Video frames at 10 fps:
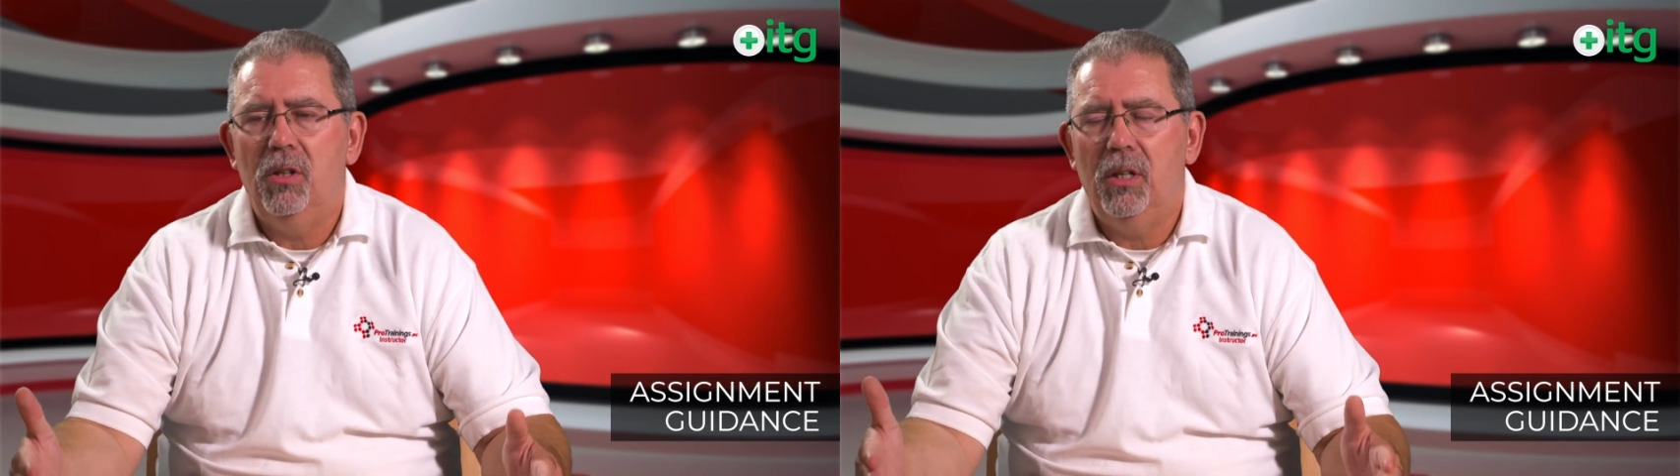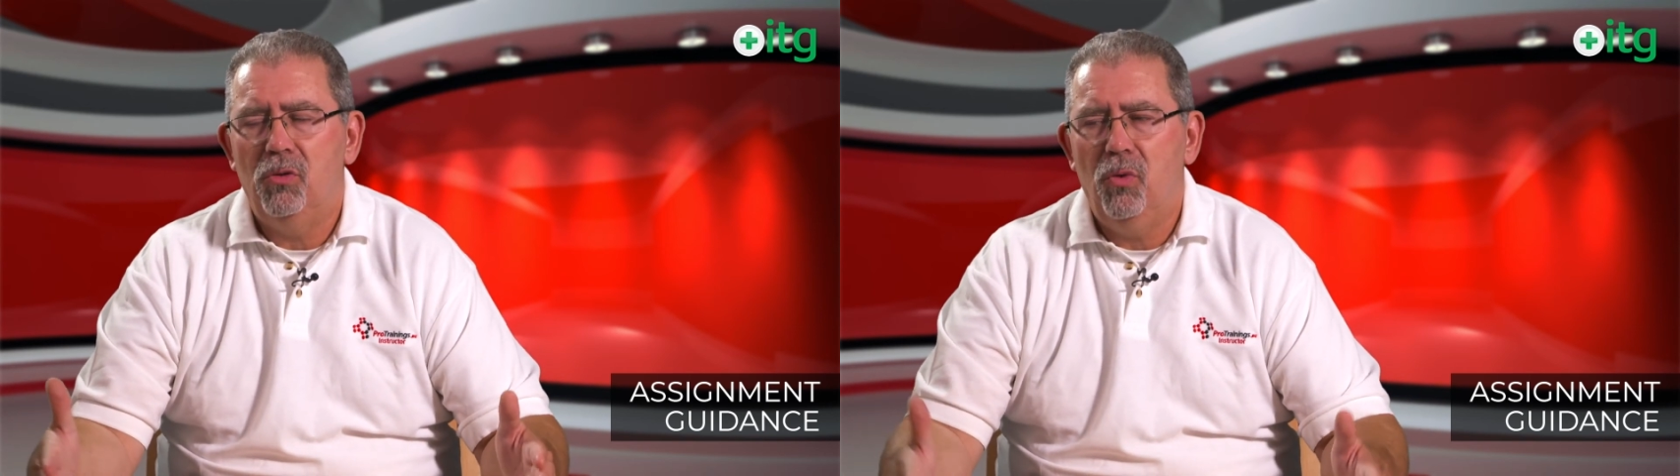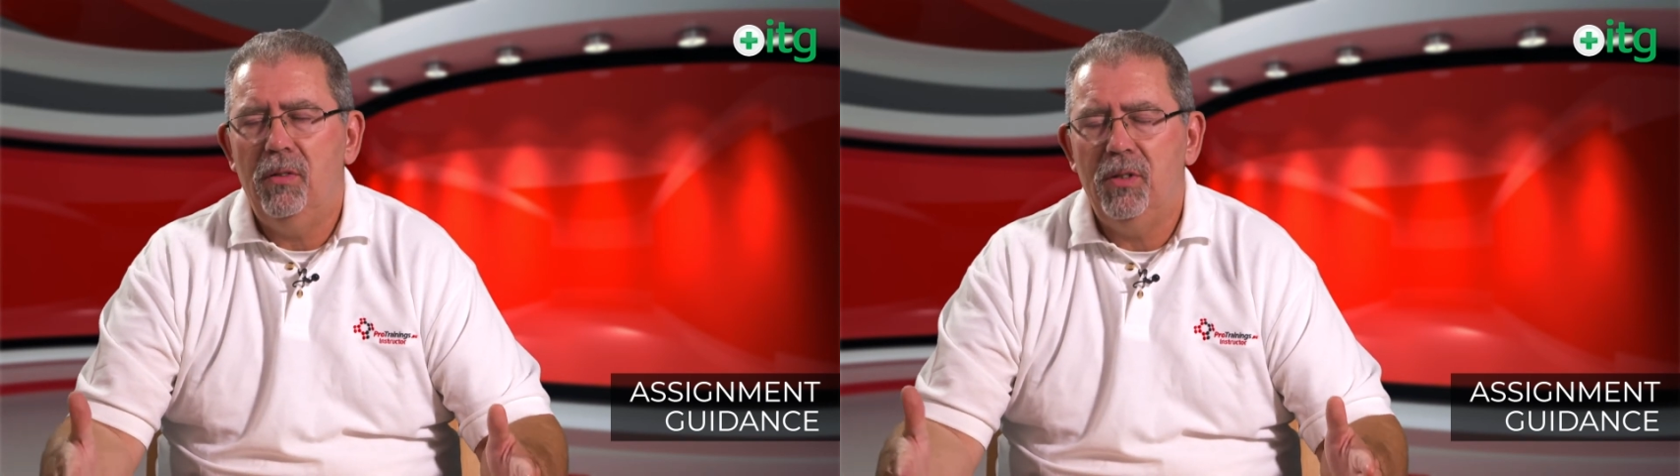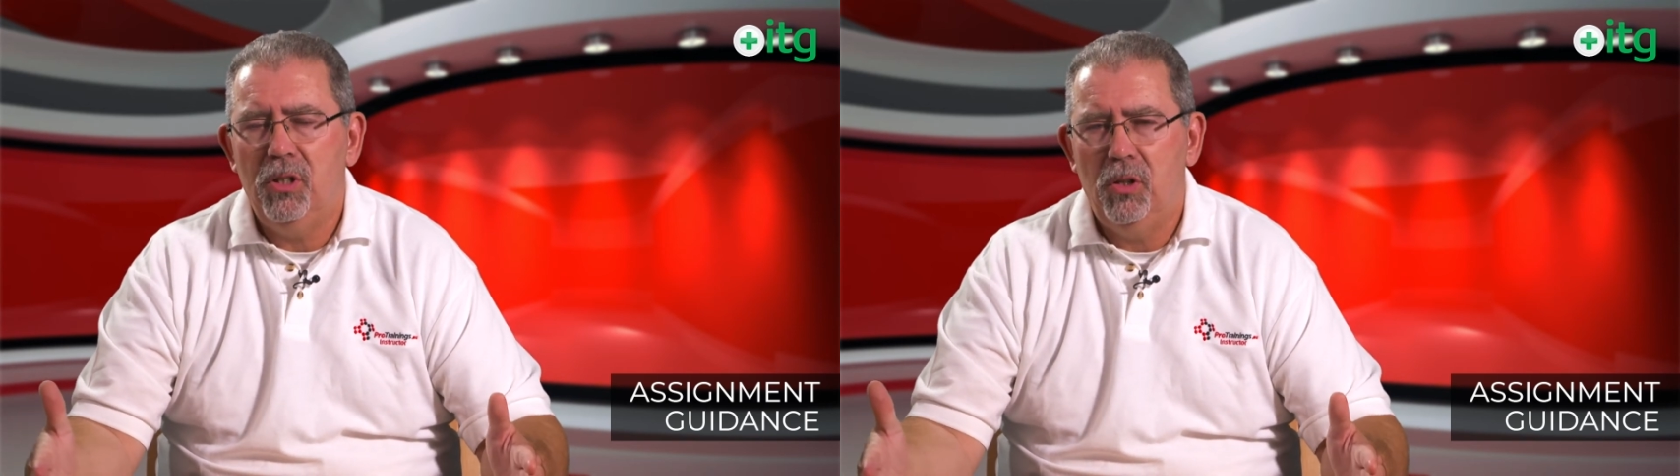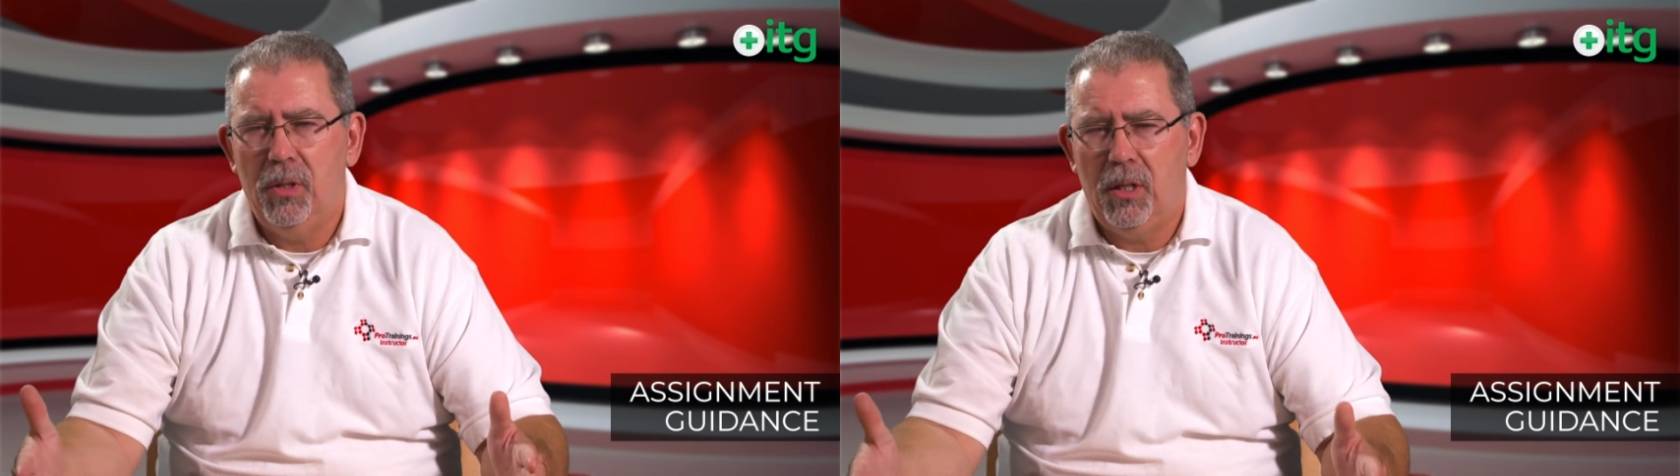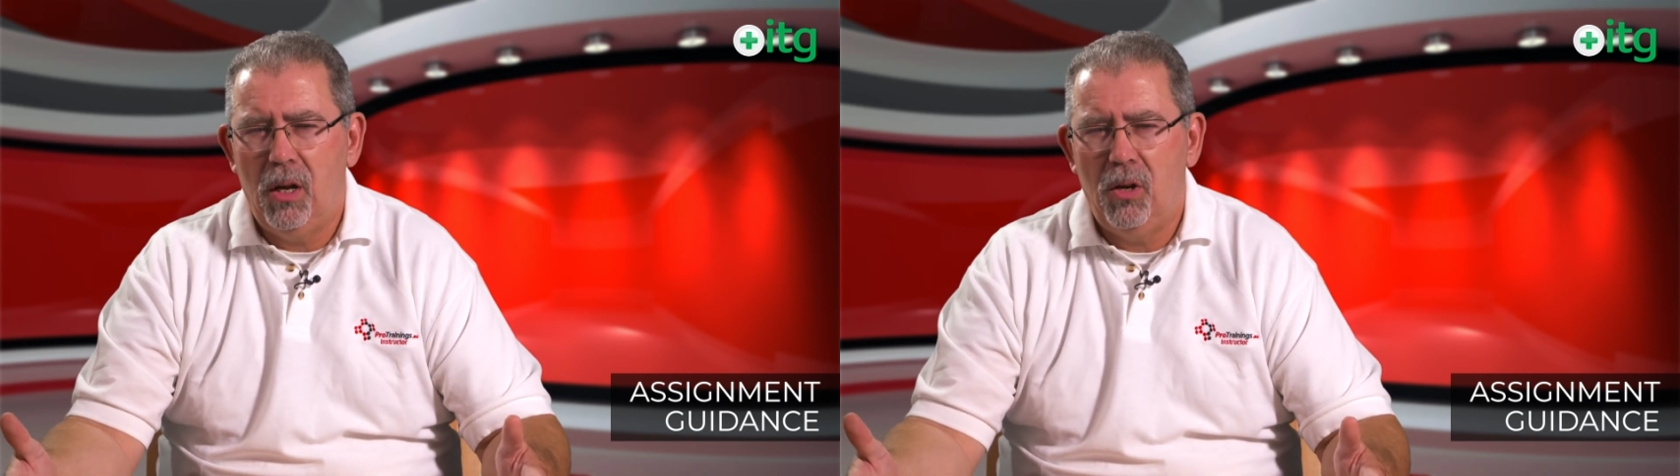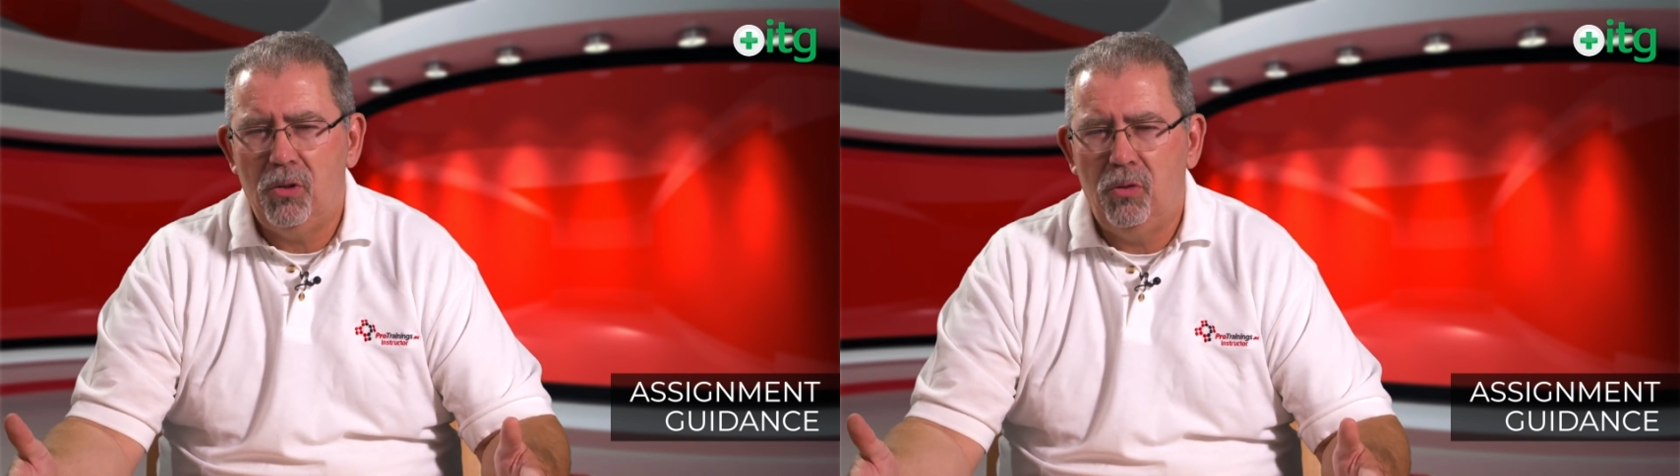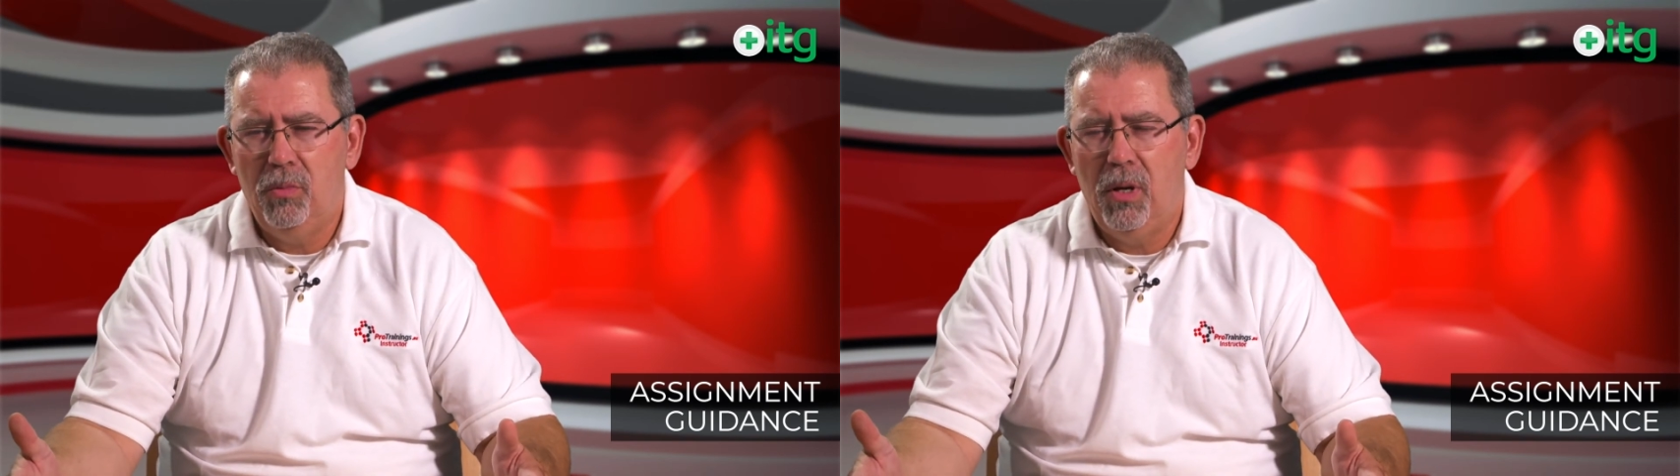that is relevant to you in the classroom,